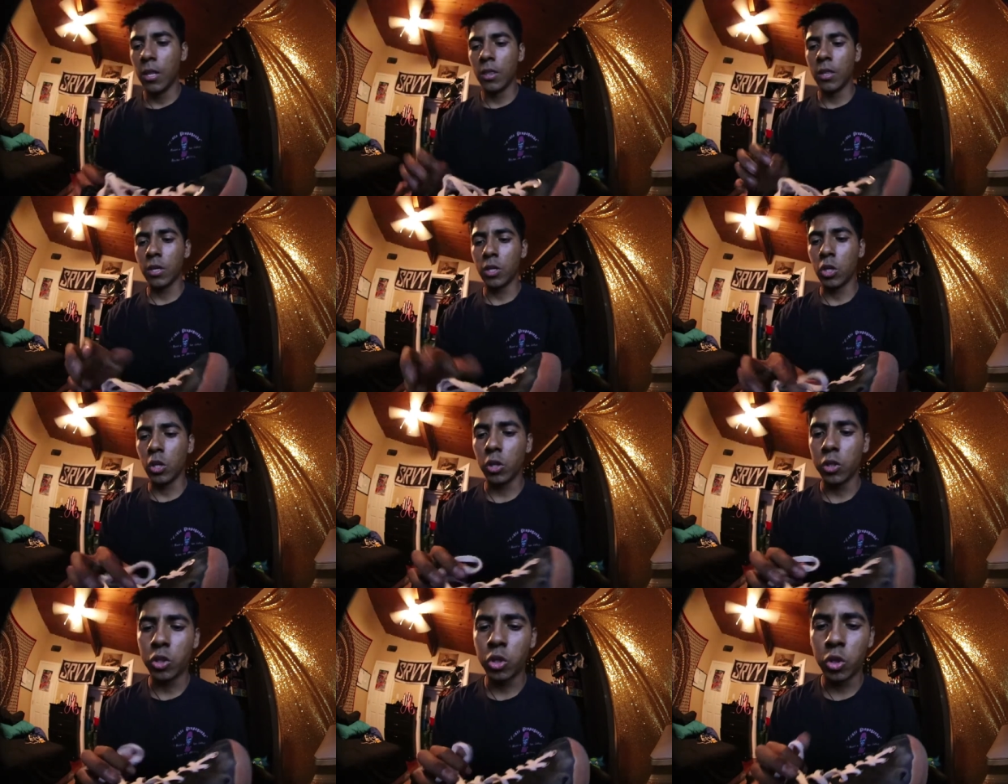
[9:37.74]

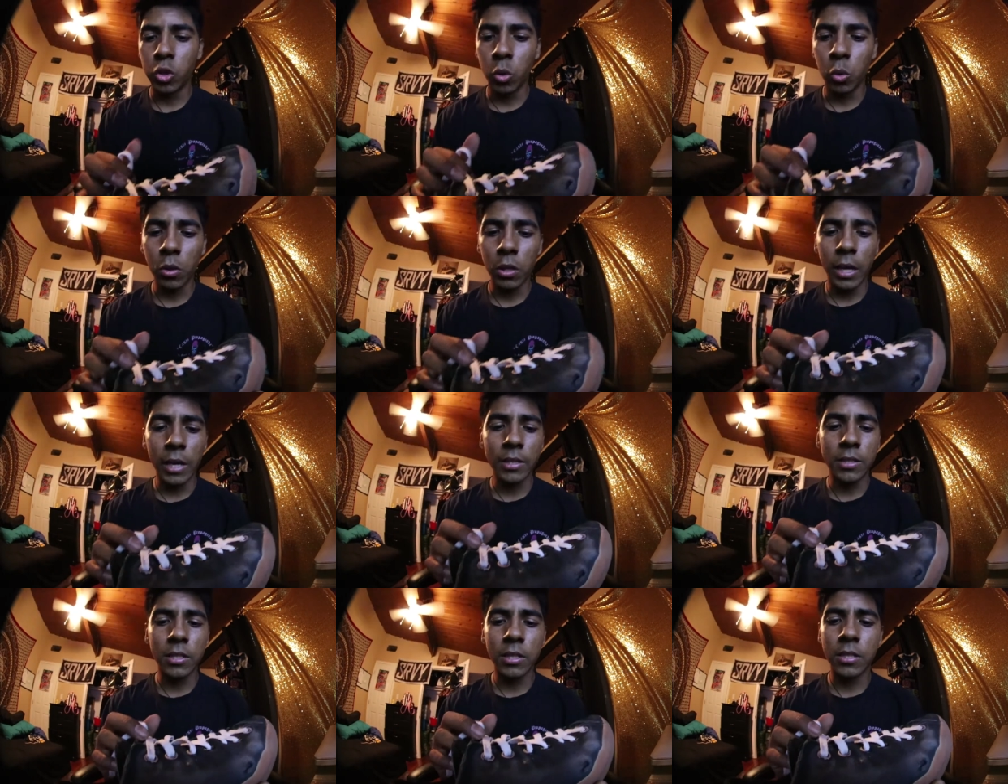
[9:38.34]
the
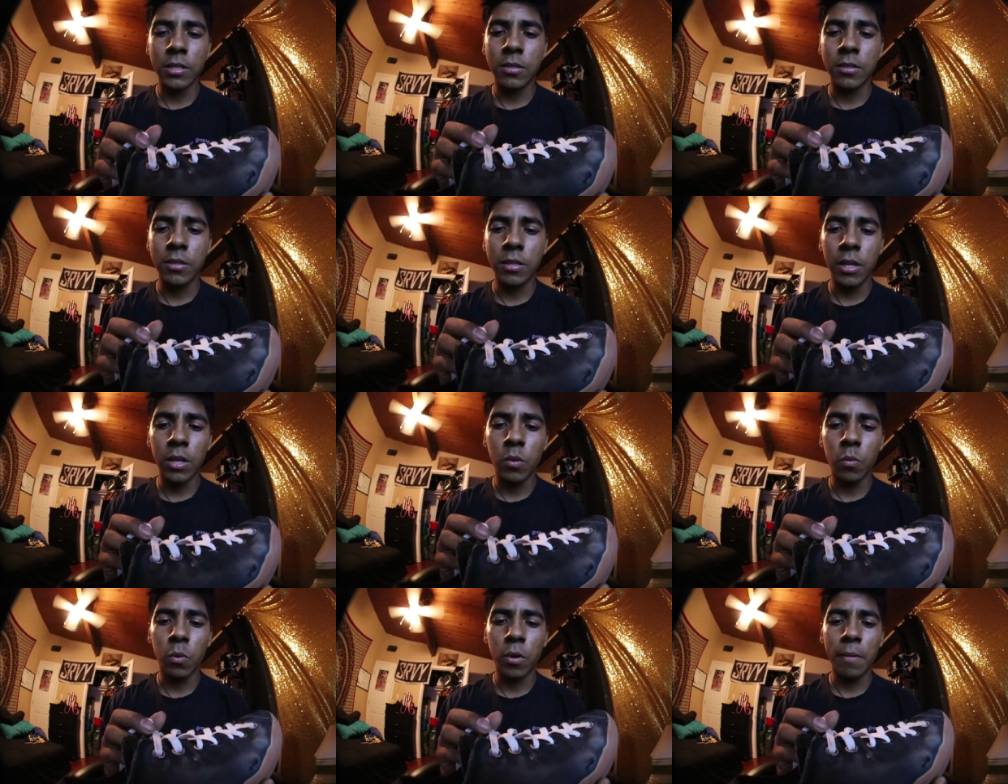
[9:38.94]
shoelaces
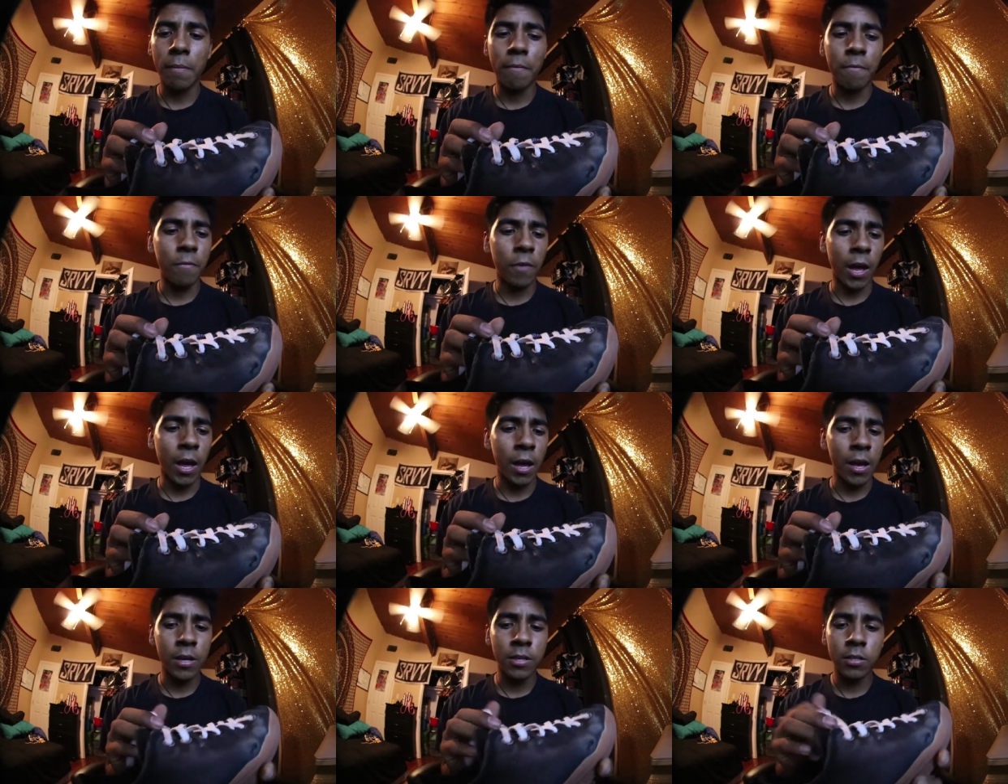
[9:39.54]
did rip
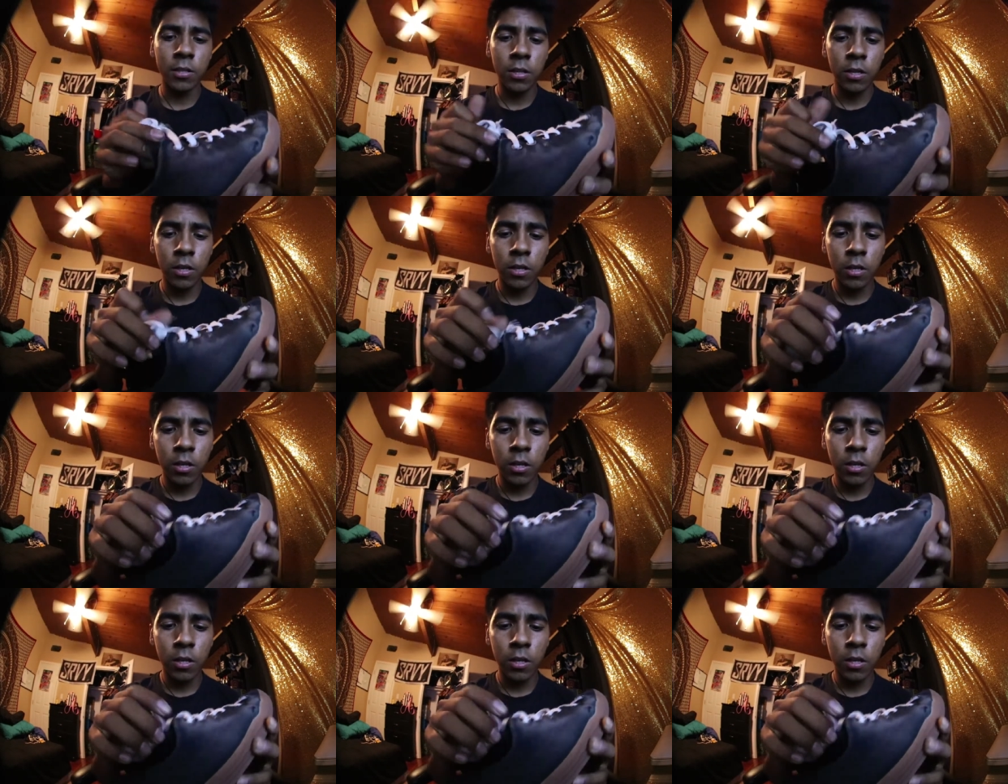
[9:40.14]
fast